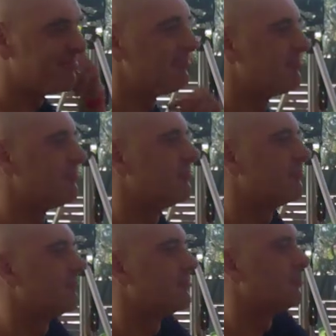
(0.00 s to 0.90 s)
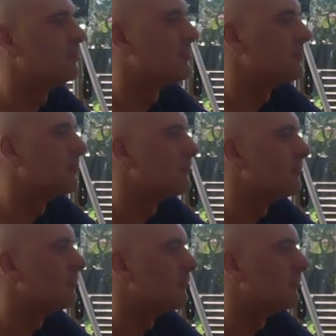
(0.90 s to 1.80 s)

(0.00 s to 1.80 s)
And then lastly, I think